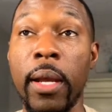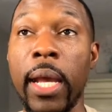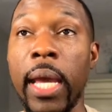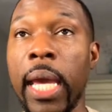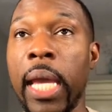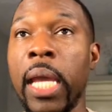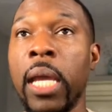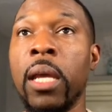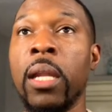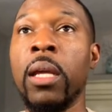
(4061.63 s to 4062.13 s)

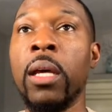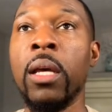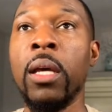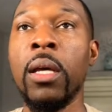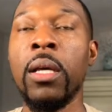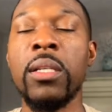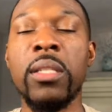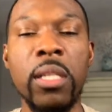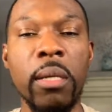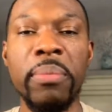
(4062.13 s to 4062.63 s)
And
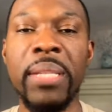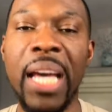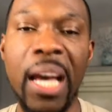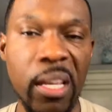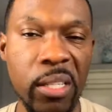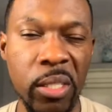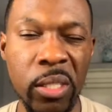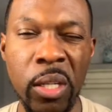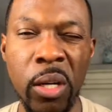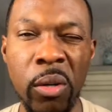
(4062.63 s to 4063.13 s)

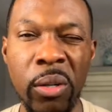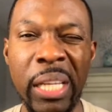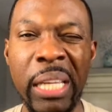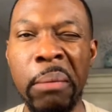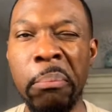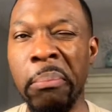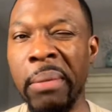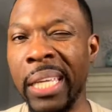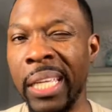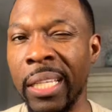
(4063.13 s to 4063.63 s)
sometimes you don't
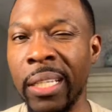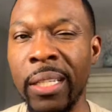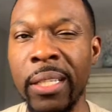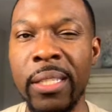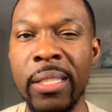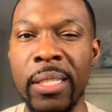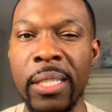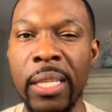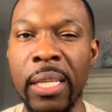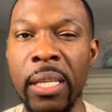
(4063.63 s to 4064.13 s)
immediately
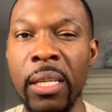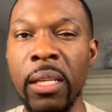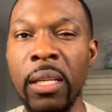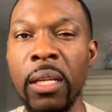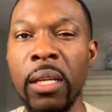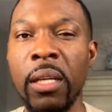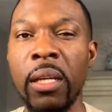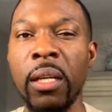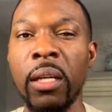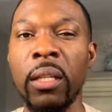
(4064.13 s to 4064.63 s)
see
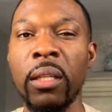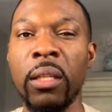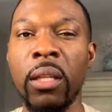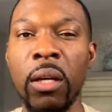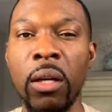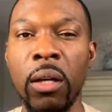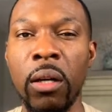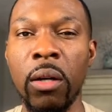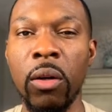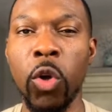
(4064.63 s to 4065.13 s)

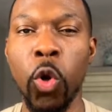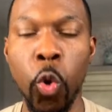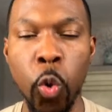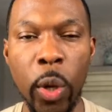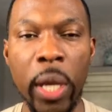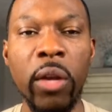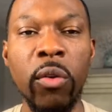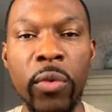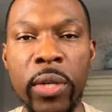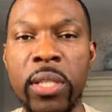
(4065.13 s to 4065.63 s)
the
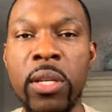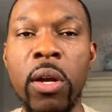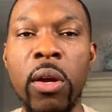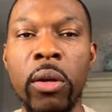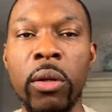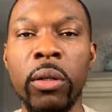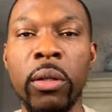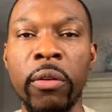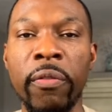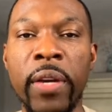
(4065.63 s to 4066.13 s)
quick return
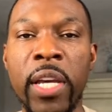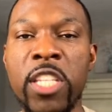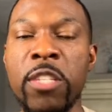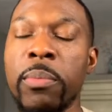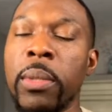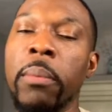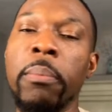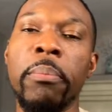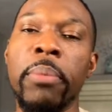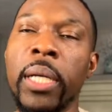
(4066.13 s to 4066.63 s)
on
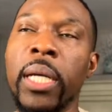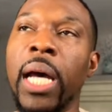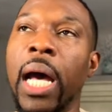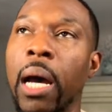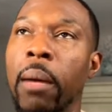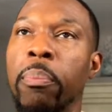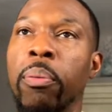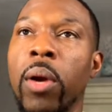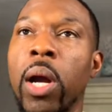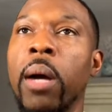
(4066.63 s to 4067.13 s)
investment, but I
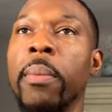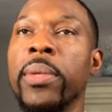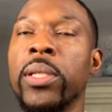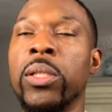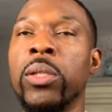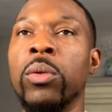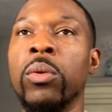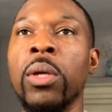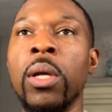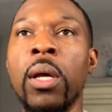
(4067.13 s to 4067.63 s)
promise
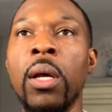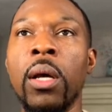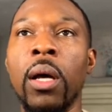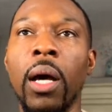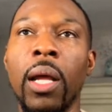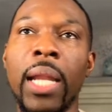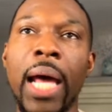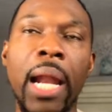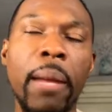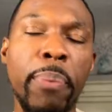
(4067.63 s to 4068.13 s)
you,
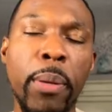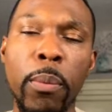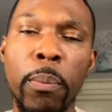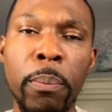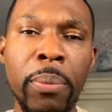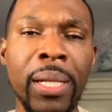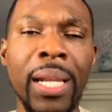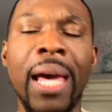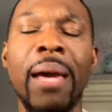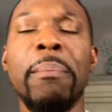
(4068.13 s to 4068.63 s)
a lot of people
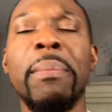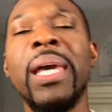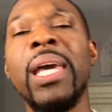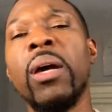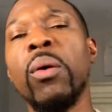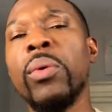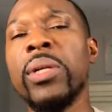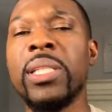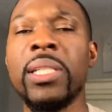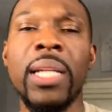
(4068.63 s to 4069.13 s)
be like, man,
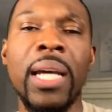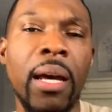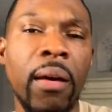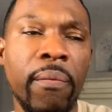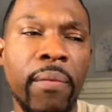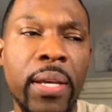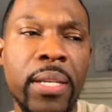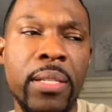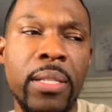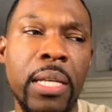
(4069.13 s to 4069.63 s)
what should I
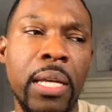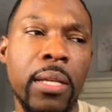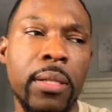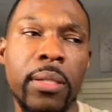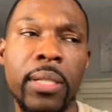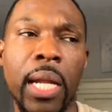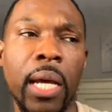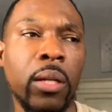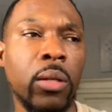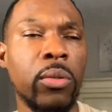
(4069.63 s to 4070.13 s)
invest in?
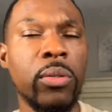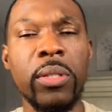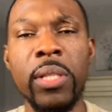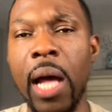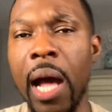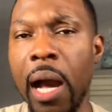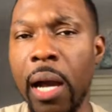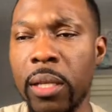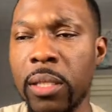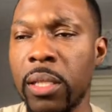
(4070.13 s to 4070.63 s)
Should I do
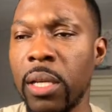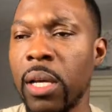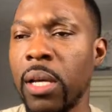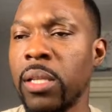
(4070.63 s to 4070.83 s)
stocks?